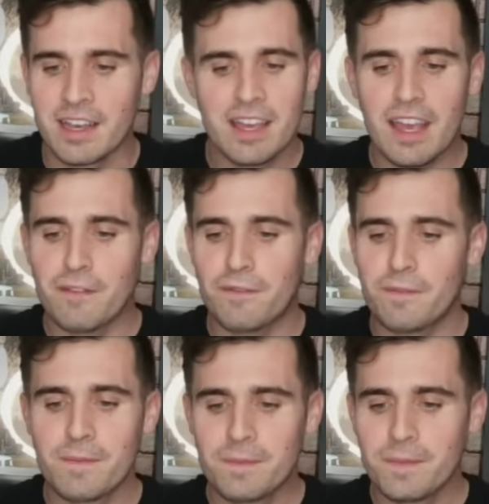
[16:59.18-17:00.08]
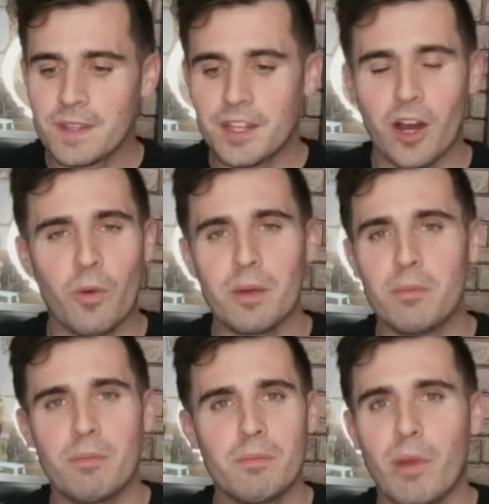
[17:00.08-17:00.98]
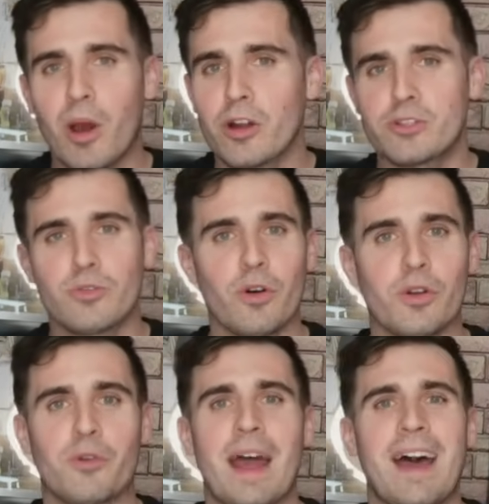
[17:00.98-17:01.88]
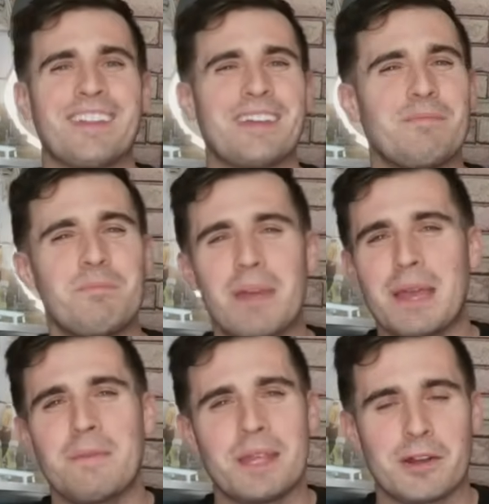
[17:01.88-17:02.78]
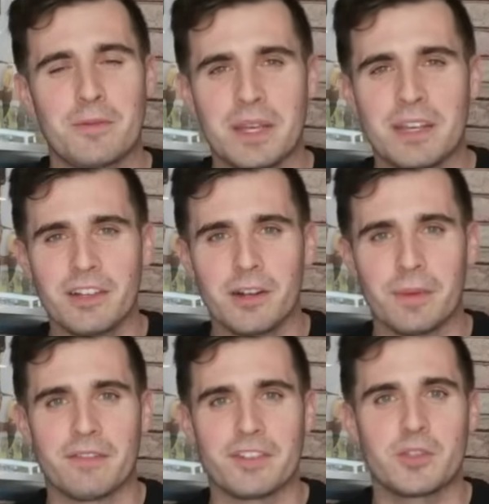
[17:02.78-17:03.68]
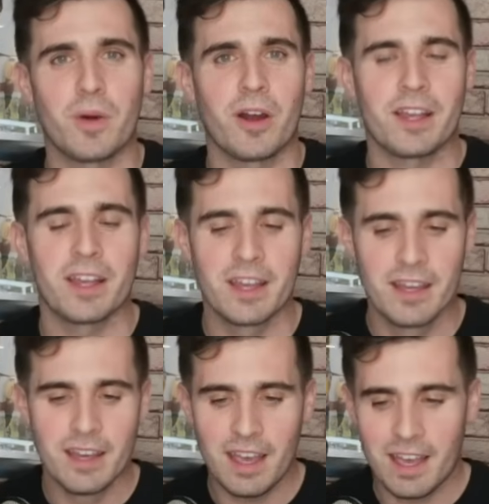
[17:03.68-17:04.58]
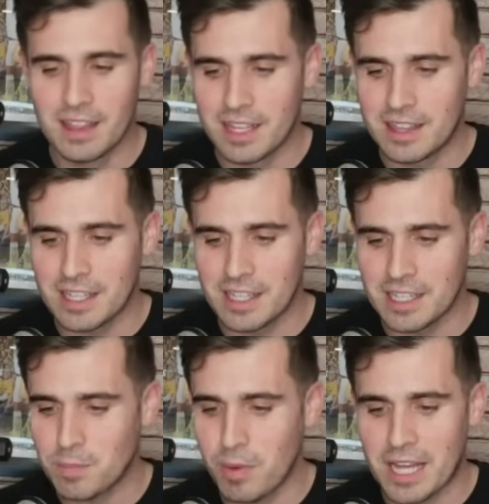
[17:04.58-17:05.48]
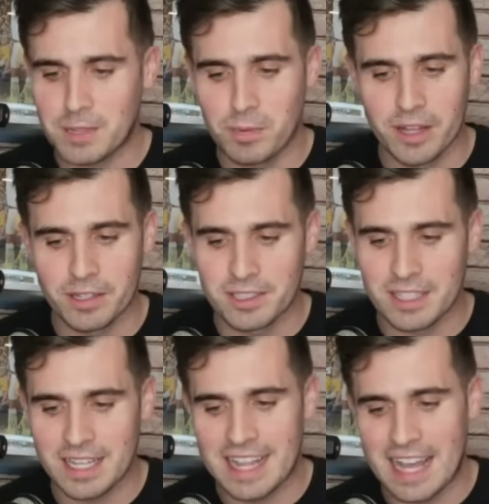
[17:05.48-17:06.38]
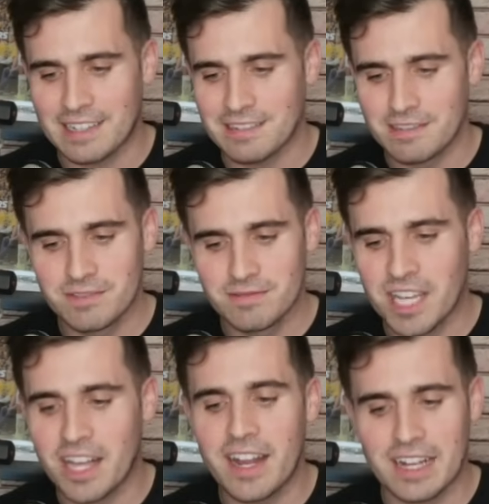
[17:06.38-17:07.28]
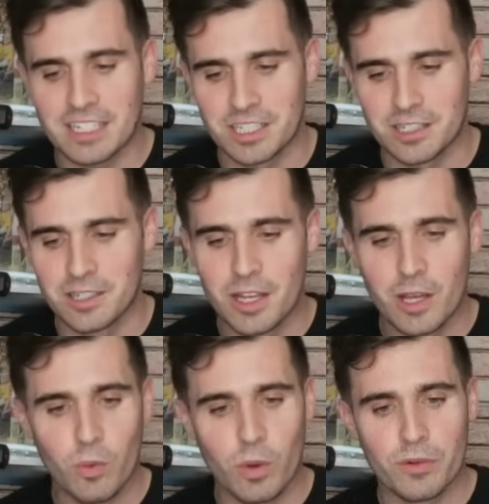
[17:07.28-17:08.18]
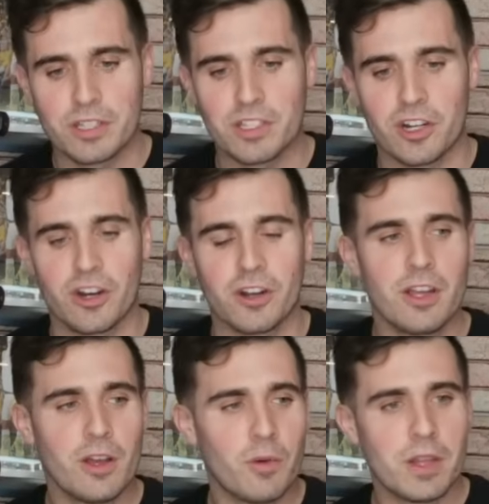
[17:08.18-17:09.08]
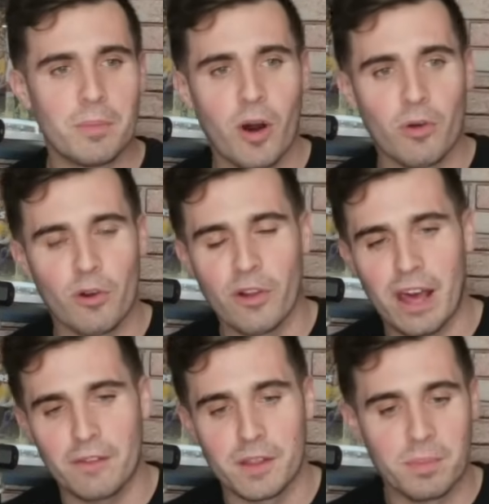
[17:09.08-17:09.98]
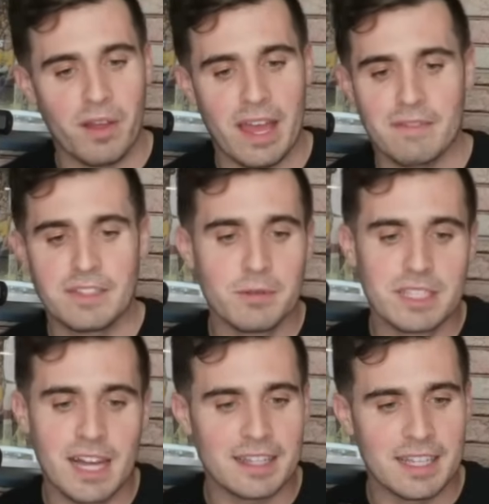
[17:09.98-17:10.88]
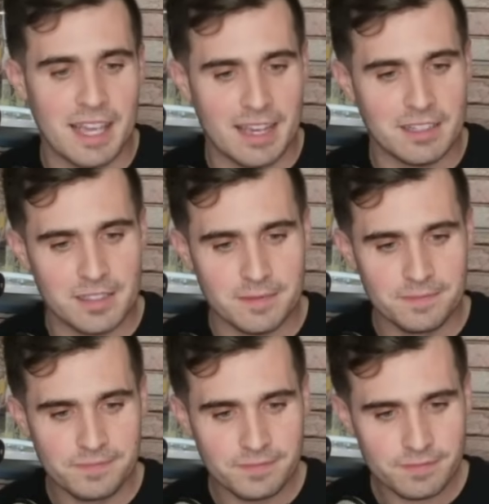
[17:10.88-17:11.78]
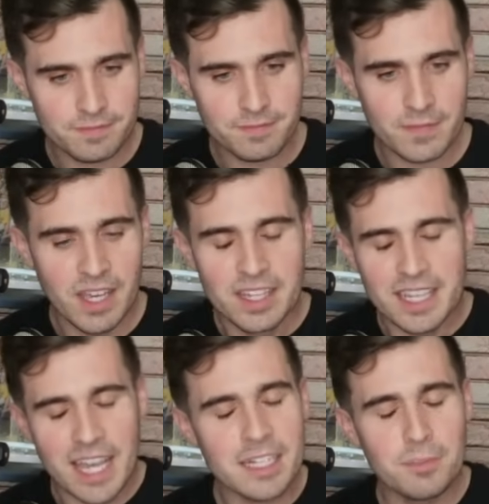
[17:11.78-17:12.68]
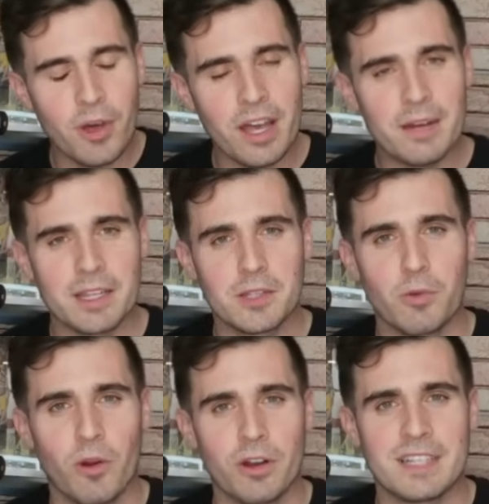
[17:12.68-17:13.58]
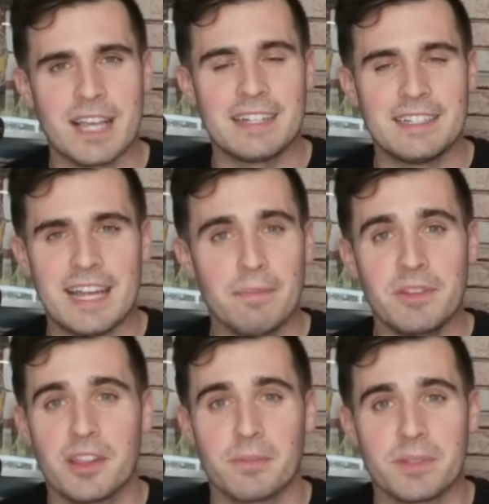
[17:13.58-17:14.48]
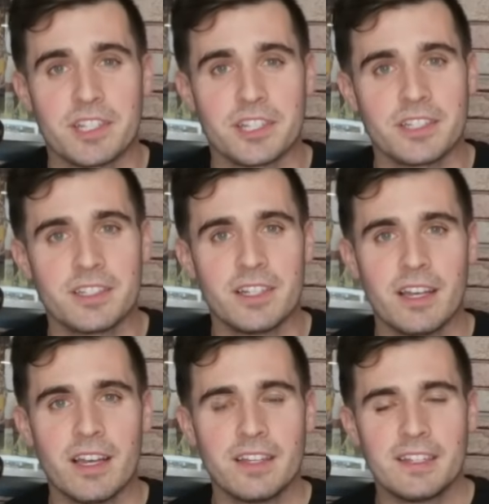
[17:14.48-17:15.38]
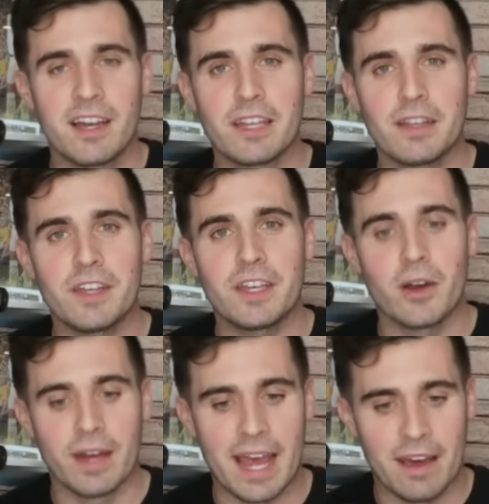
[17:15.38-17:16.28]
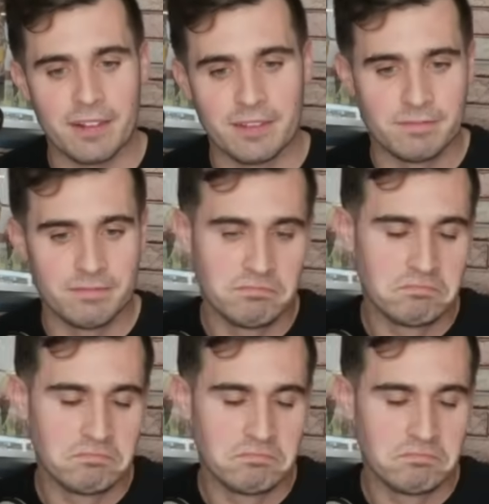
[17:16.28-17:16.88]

if, you know, when March rolled around, that maybe there'd be a bit of a spark and that the Splash Brothers in that connection would return when the ball rolled out for the playoffs. It was not the case. Can't complain about the Warriors adding depth to the position. Dunleavy going out and